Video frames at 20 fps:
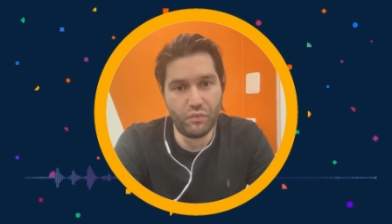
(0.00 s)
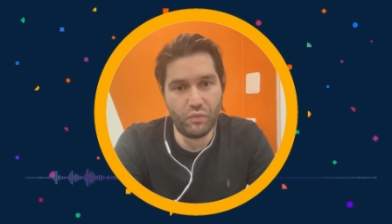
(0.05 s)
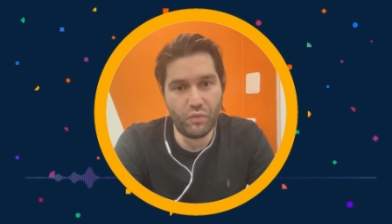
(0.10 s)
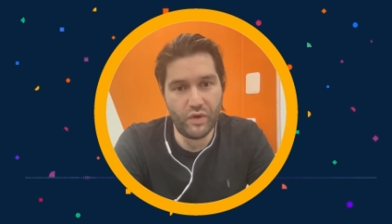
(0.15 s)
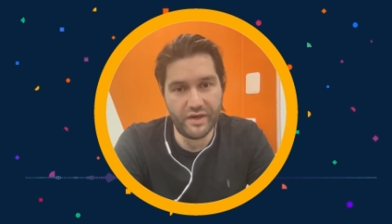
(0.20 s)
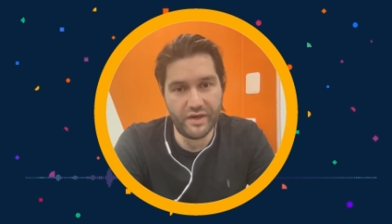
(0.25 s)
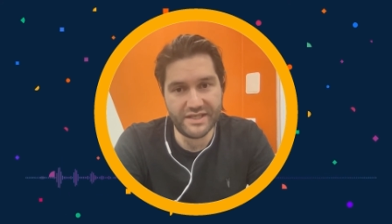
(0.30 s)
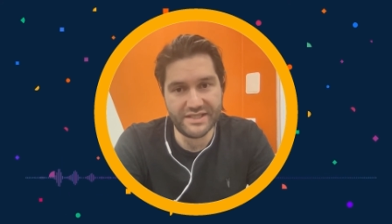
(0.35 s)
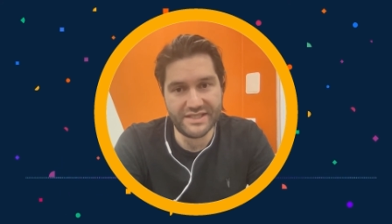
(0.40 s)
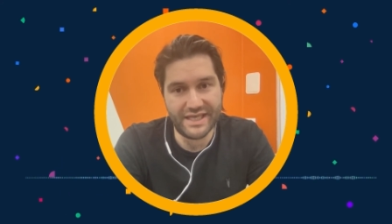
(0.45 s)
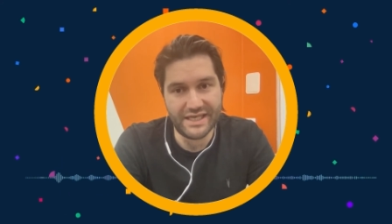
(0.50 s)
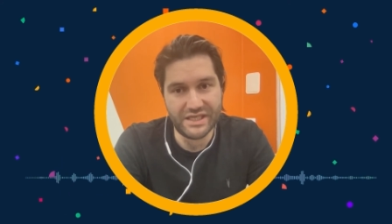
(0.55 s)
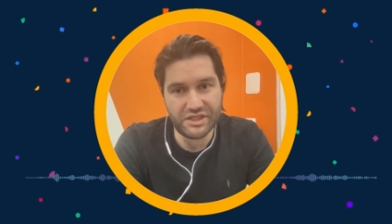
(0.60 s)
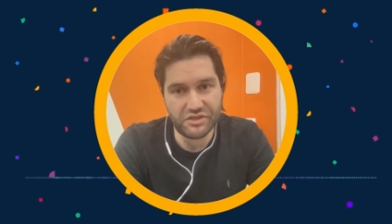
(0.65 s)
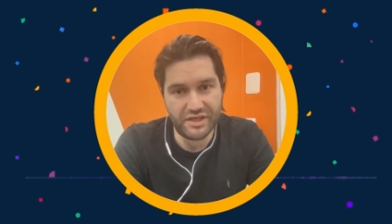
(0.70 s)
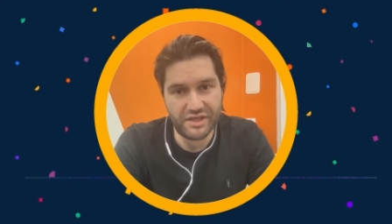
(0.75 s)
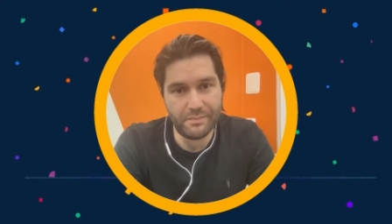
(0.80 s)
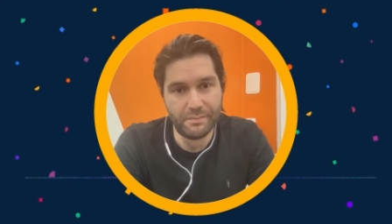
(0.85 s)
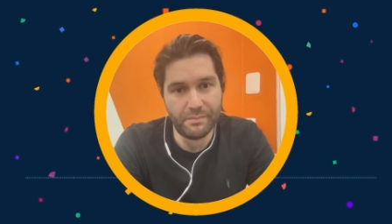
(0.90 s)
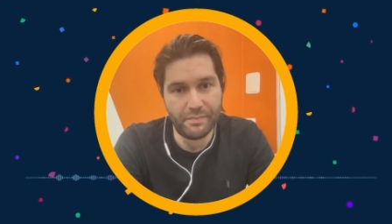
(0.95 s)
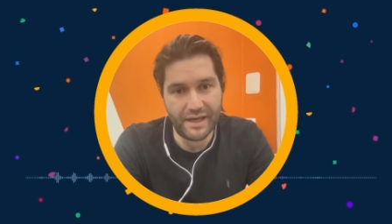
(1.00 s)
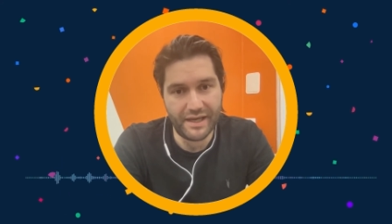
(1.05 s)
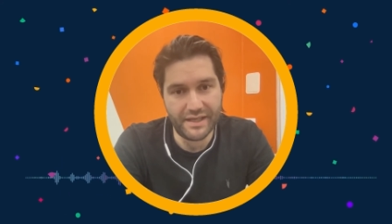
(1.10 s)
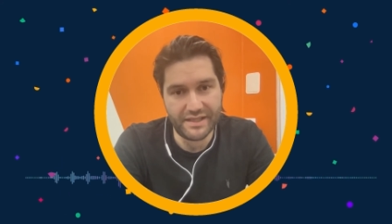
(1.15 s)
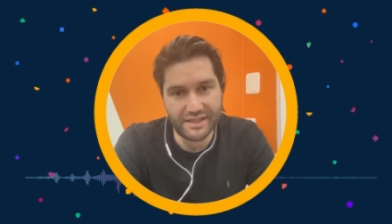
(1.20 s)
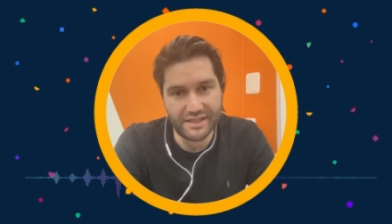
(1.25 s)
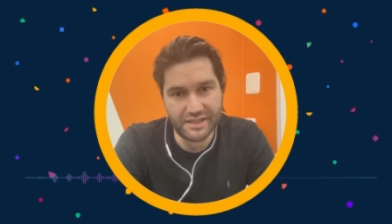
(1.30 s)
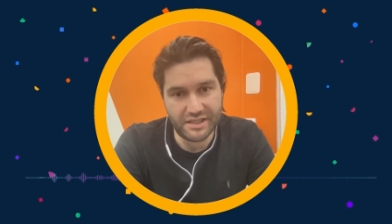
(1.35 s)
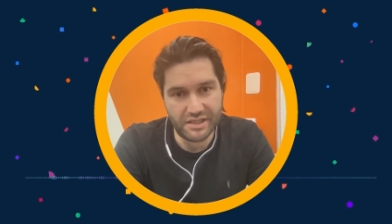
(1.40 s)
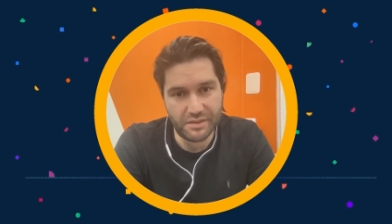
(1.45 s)
where it's actually
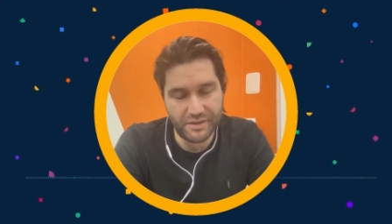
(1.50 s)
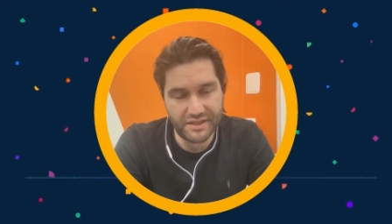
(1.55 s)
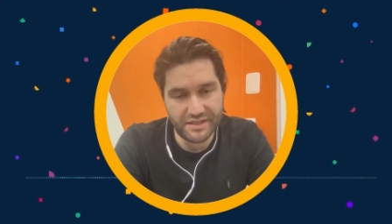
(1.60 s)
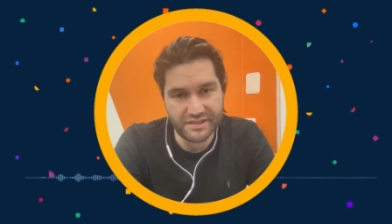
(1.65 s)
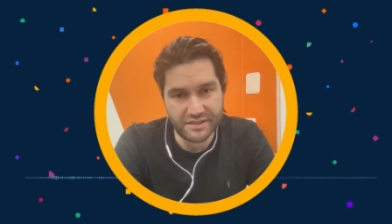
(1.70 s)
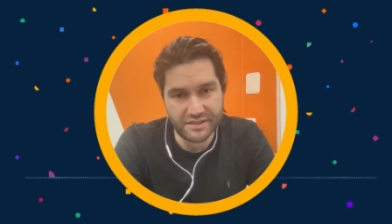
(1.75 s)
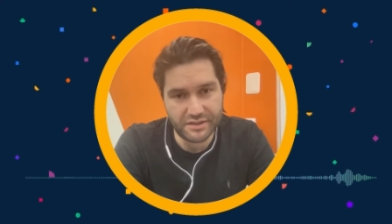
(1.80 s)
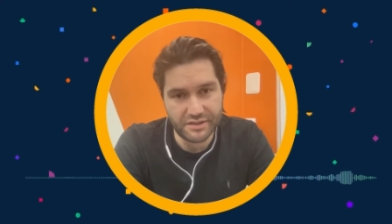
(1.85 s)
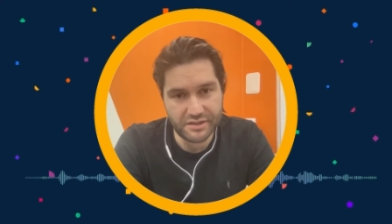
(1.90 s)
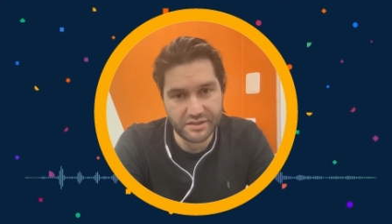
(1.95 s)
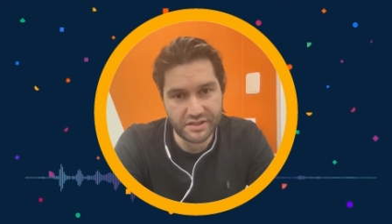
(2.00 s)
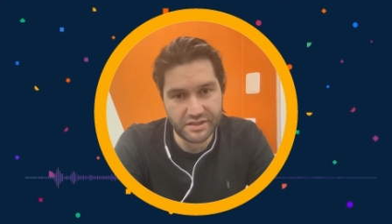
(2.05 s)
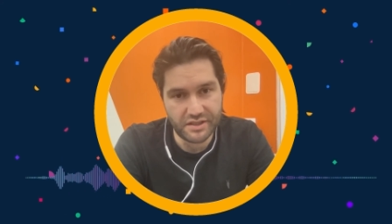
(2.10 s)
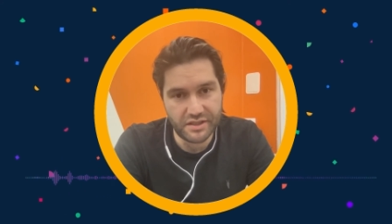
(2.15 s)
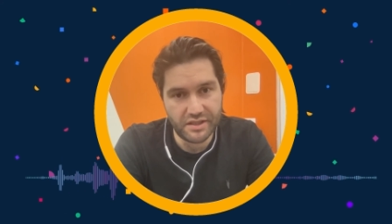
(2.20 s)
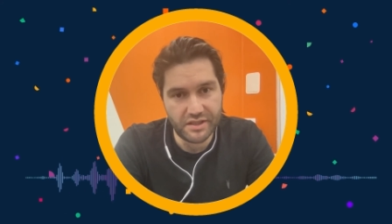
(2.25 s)
impacting in the business,